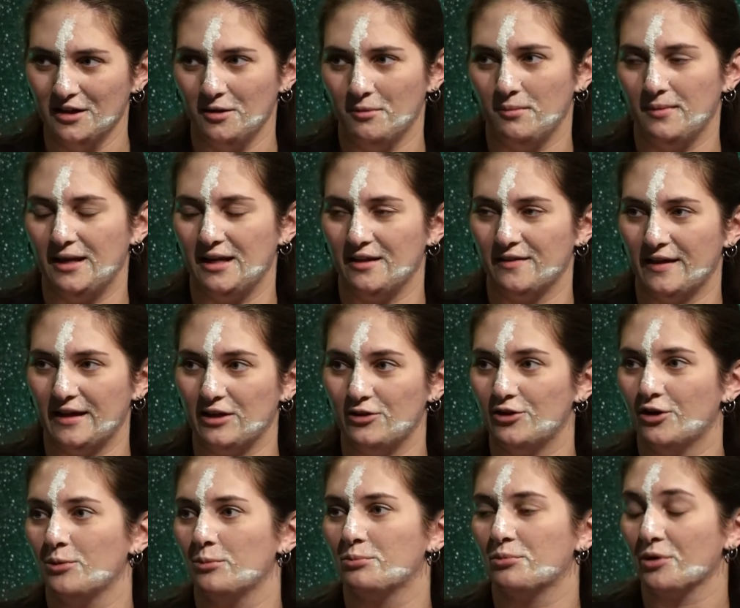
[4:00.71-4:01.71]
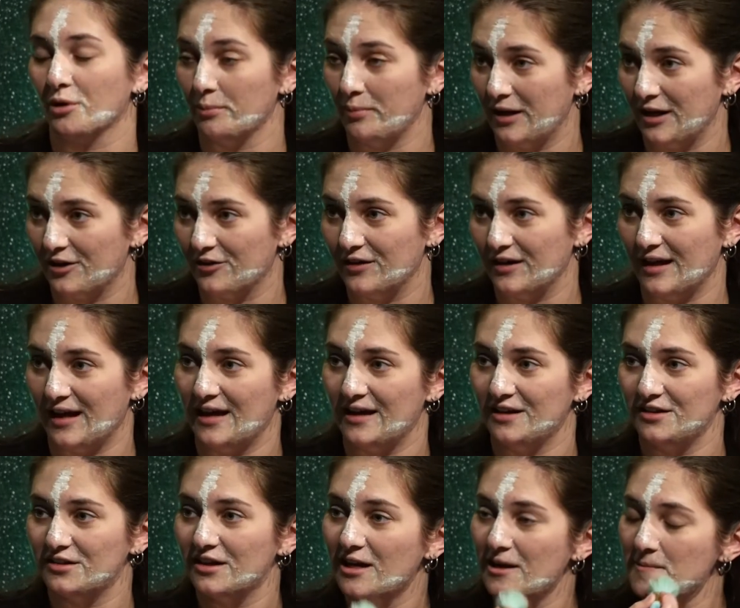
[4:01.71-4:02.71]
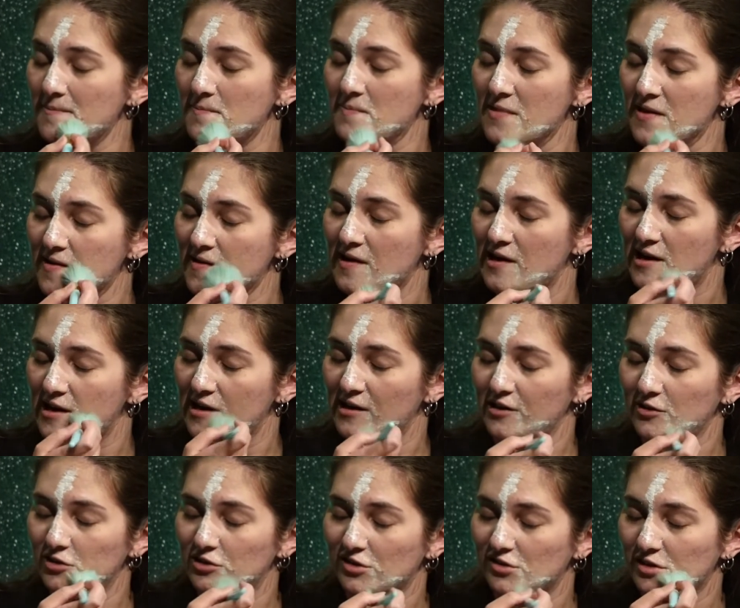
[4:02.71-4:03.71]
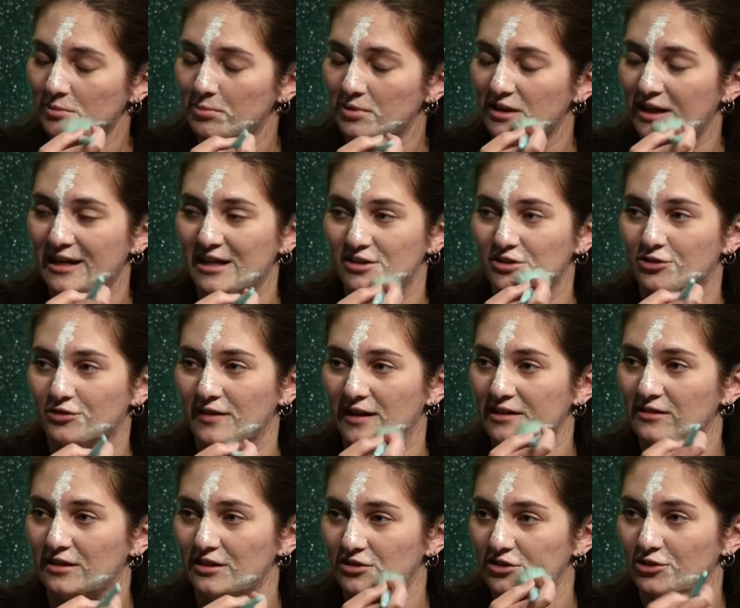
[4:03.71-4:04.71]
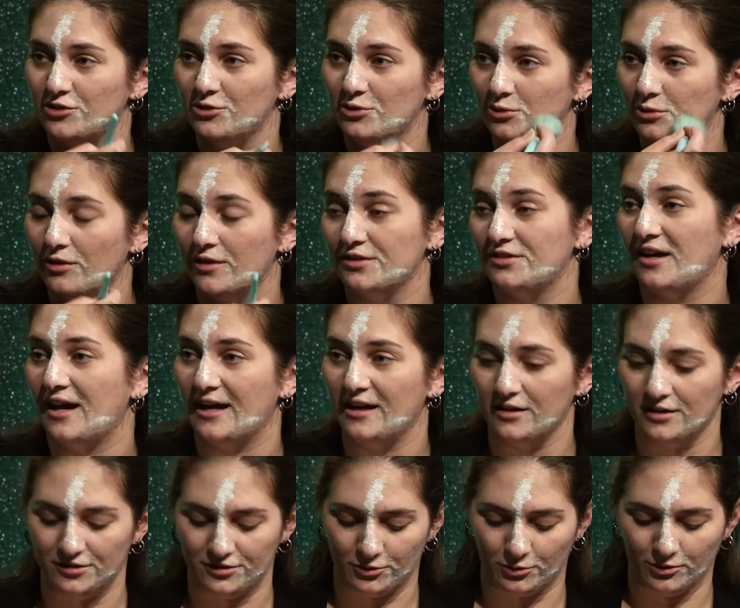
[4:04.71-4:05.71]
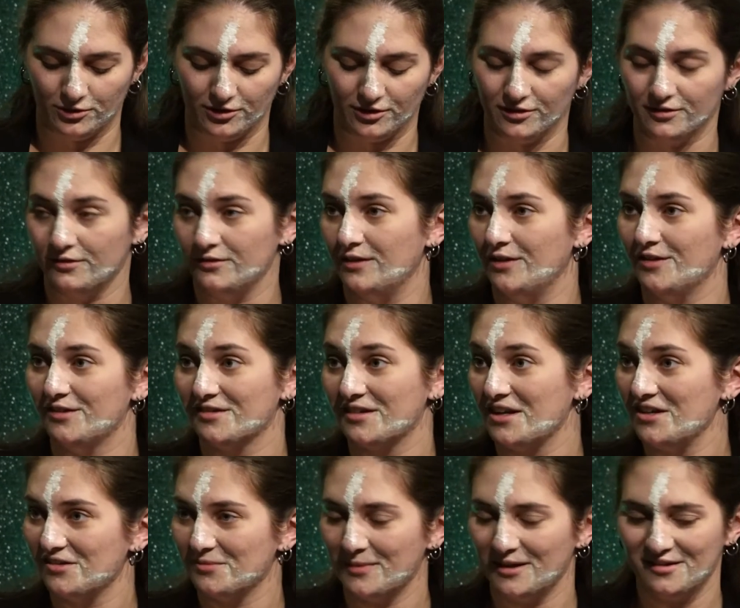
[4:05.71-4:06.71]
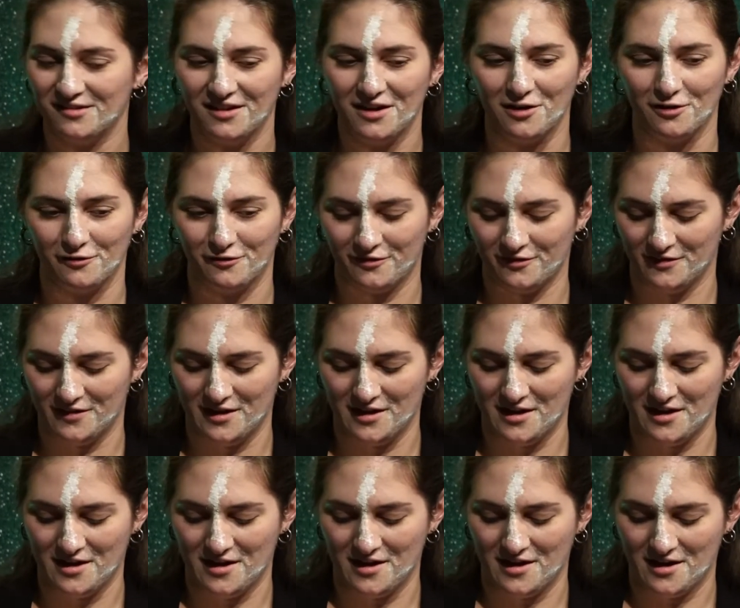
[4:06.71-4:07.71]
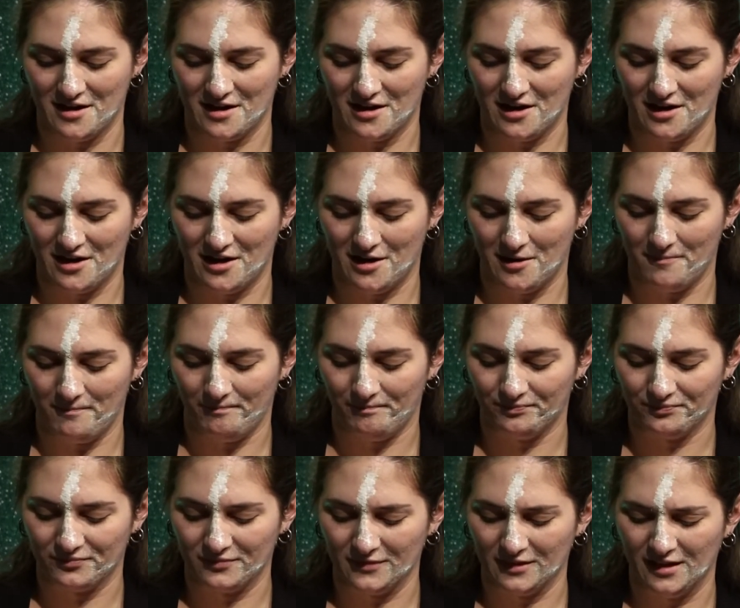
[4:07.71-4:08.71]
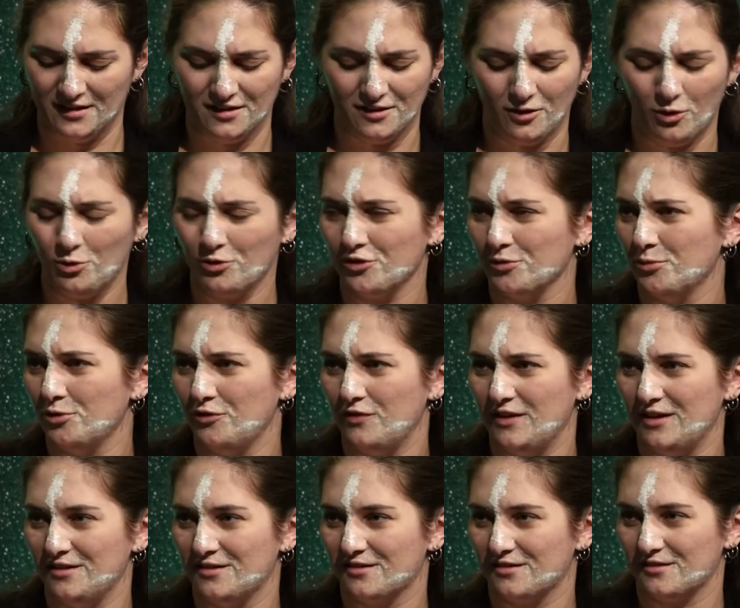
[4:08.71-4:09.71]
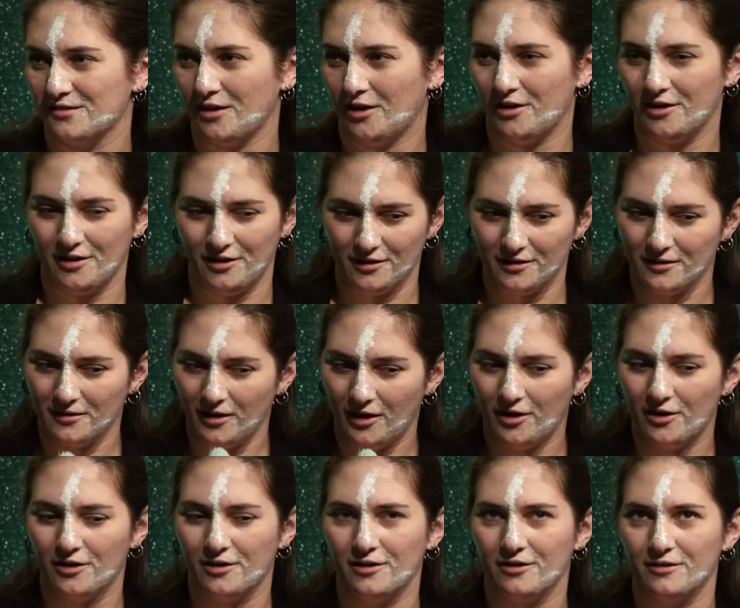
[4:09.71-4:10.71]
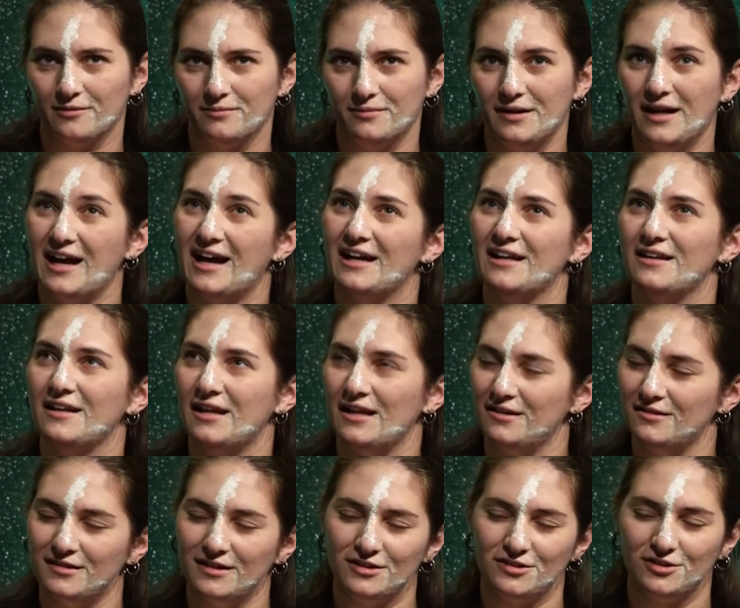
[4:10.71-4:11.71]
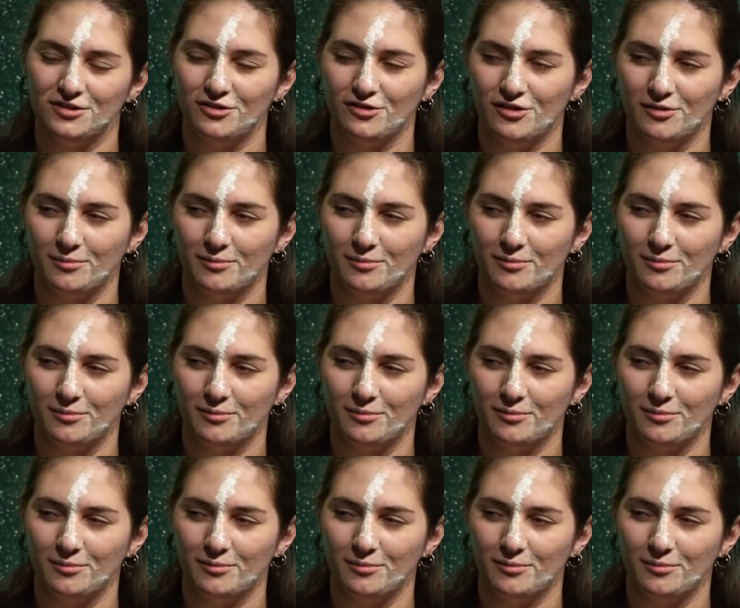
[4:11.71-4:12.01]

meaning that you don't prepare it ahead of time. Uh, you just apply it directly to the talent, or in this case, myself. Mm-hmm. Um, horror movies are, are not easy to do the